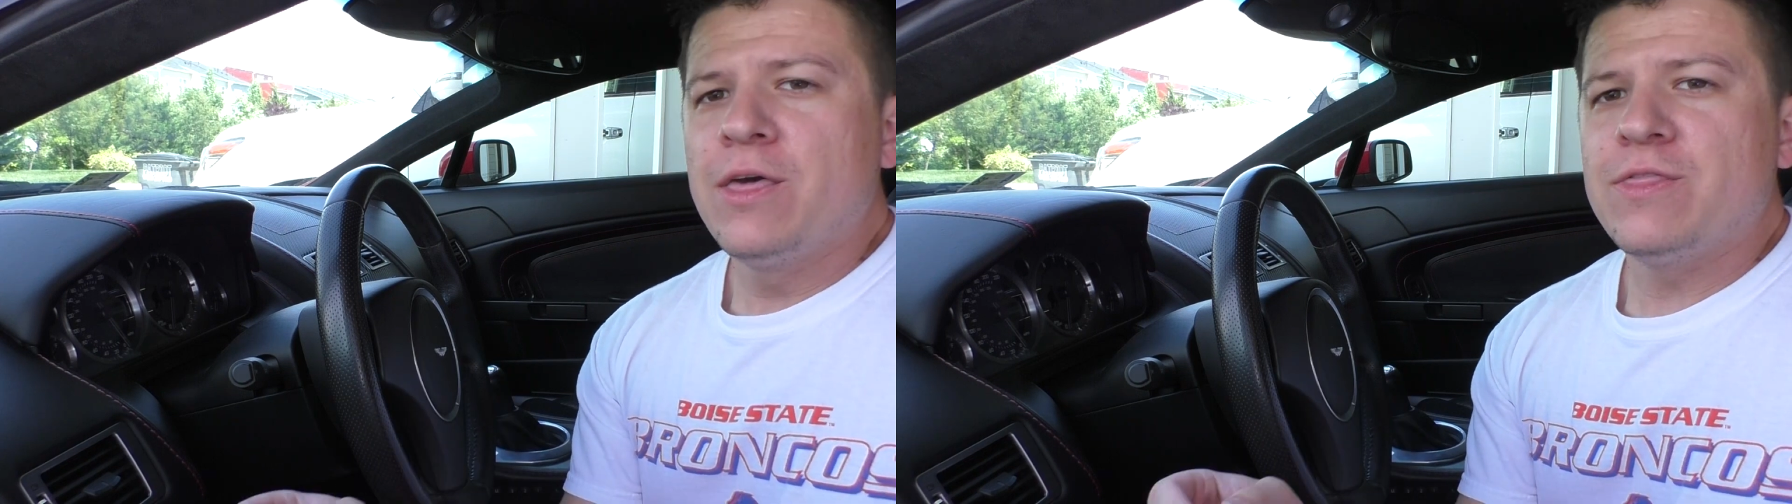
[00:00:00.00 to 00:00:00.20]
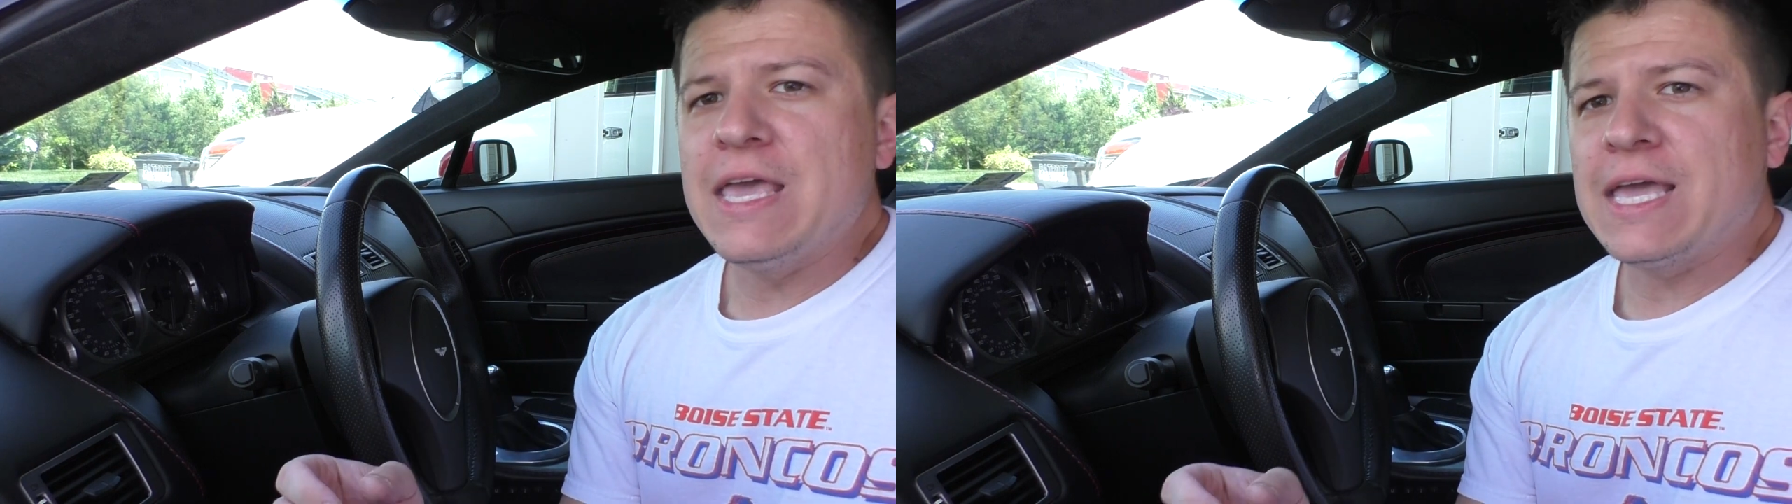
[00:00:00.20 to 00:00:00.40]

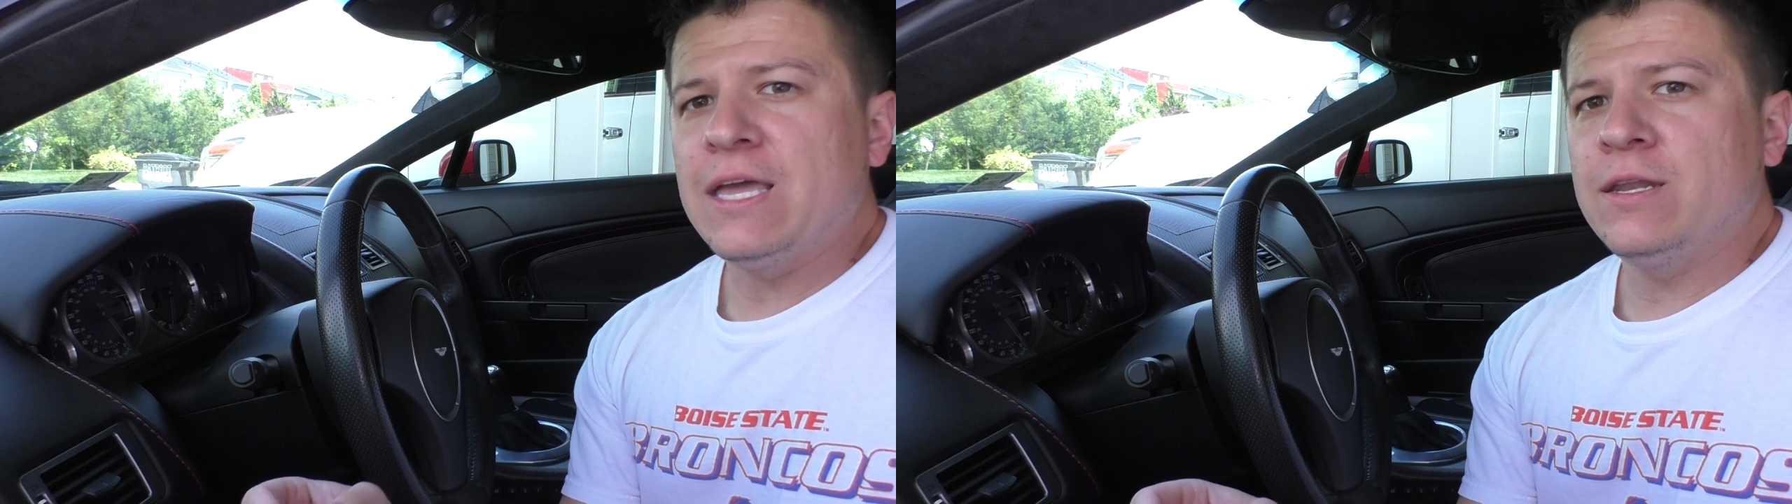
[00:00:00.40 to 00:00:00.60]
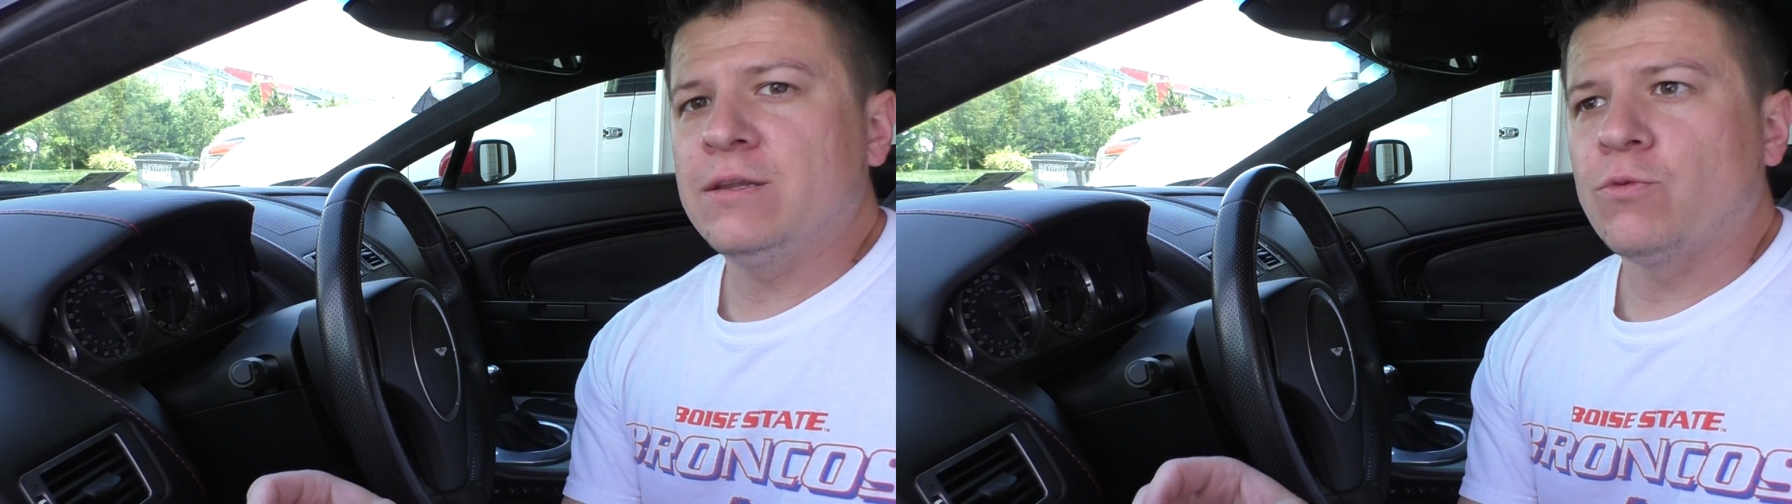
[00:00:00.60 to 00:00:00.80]
they
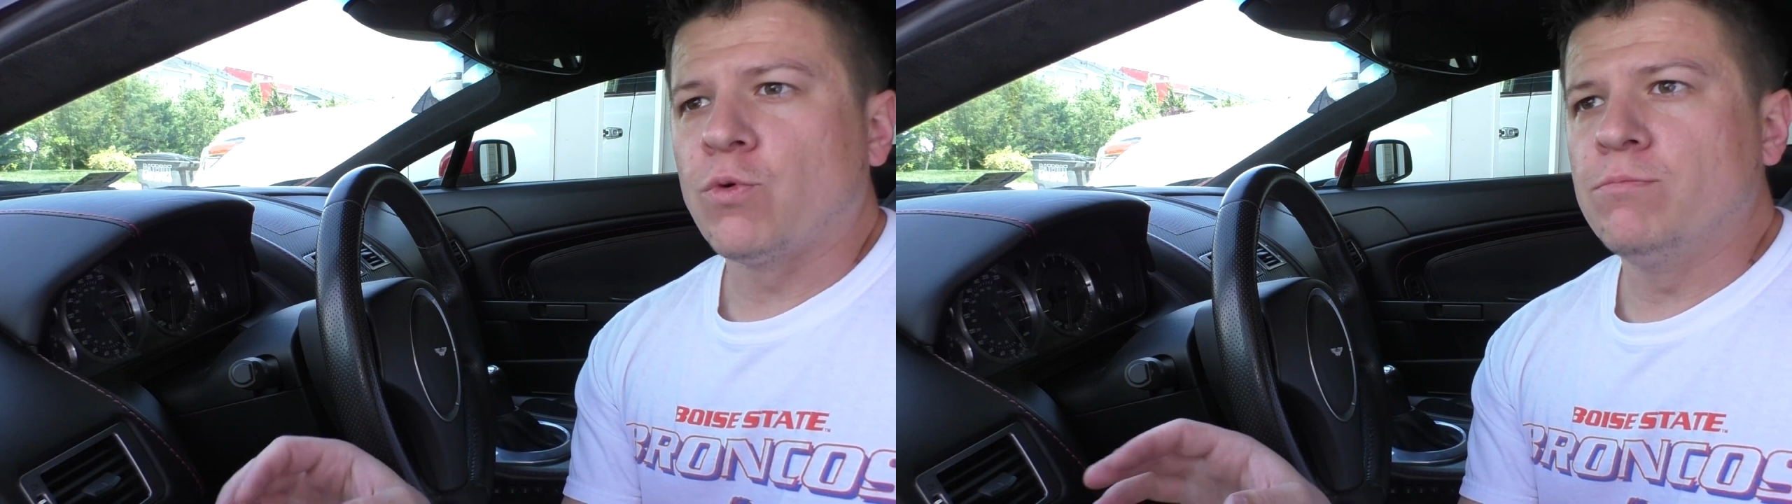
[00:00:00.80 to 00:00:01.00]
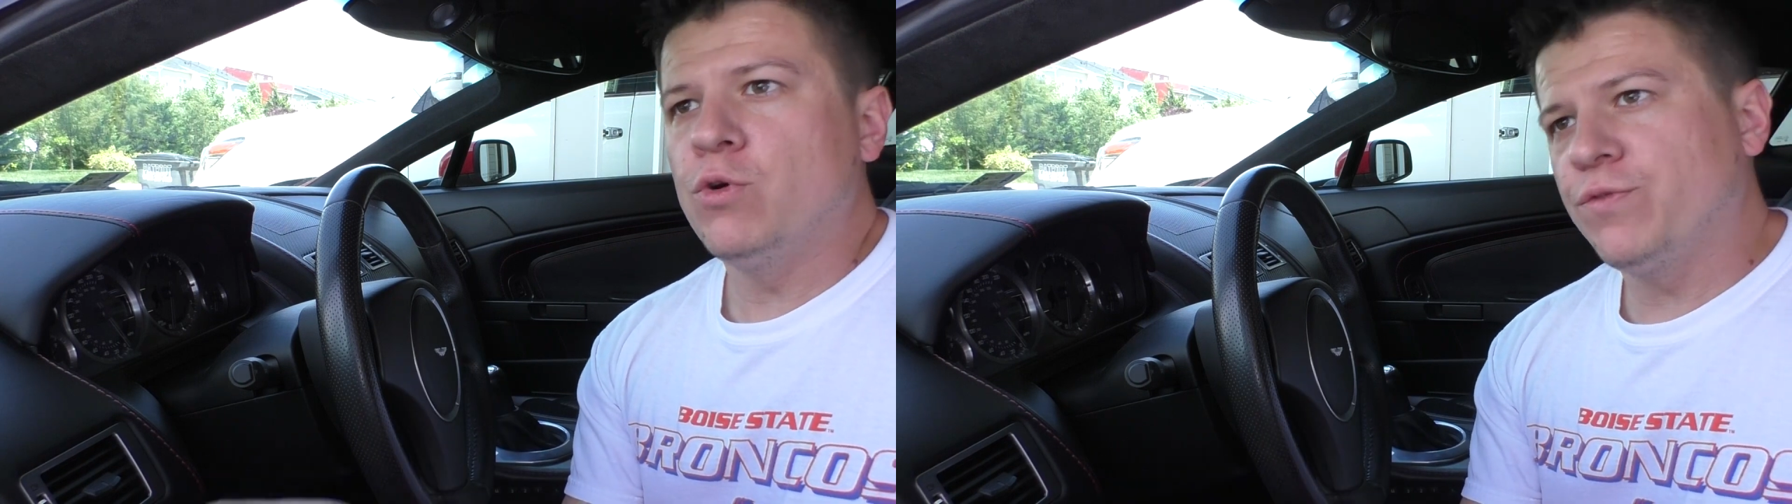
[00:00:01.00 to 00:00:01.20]
can
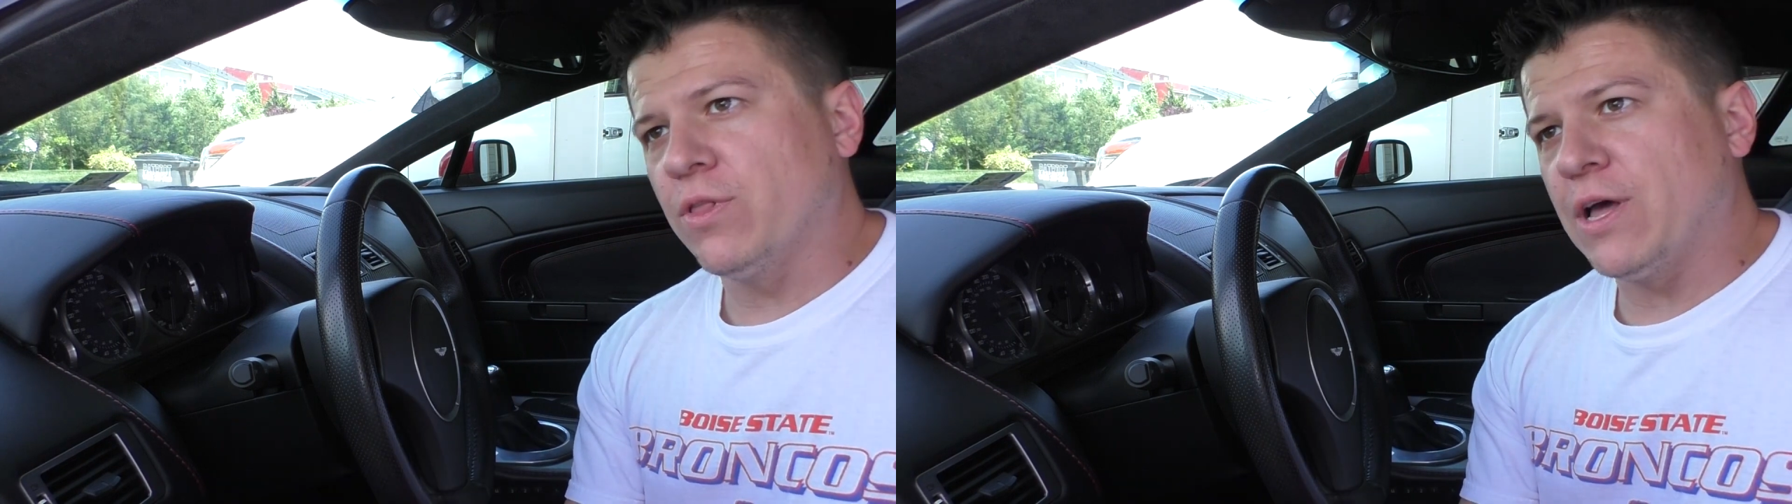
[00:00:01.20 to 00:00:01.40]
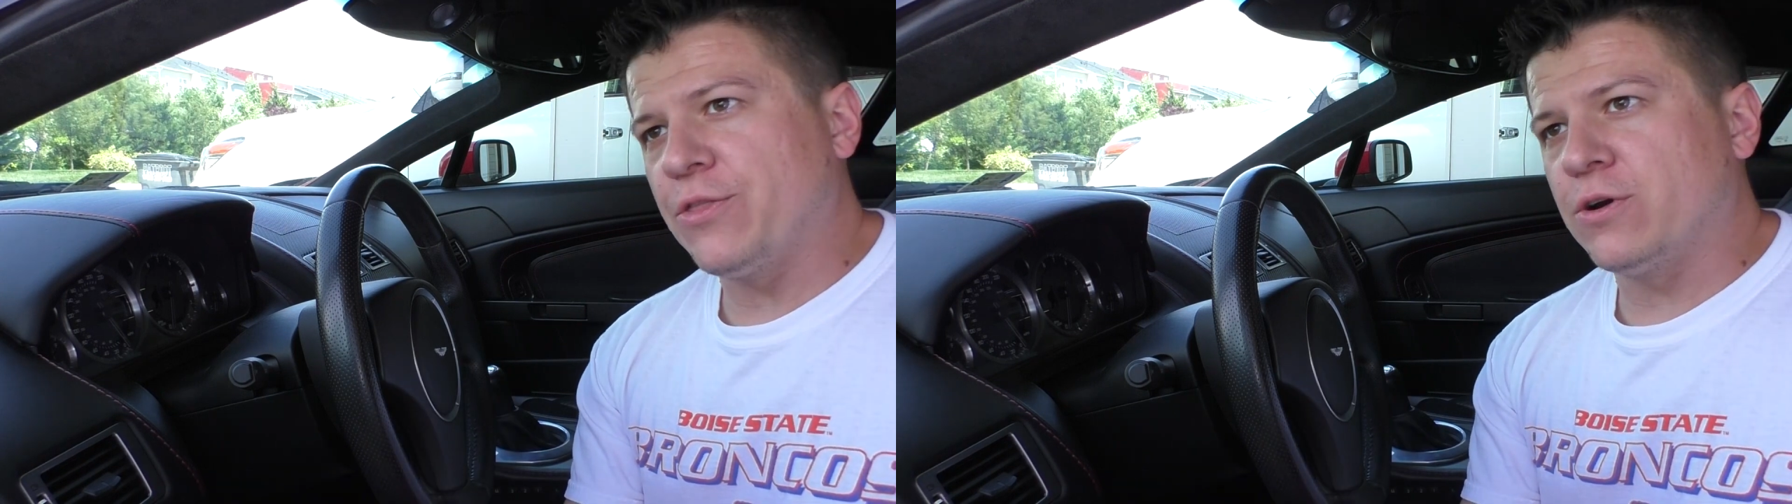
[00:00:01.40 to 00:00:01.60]
remove the
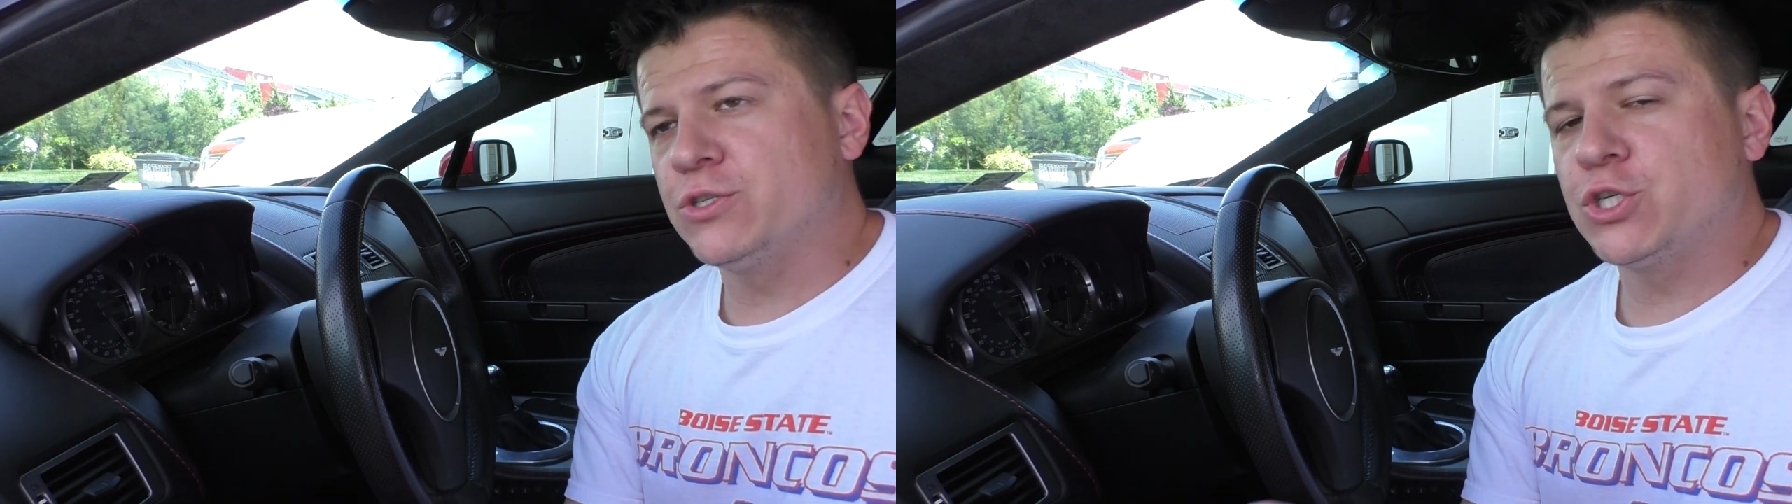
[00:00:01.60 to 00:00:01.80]
leather,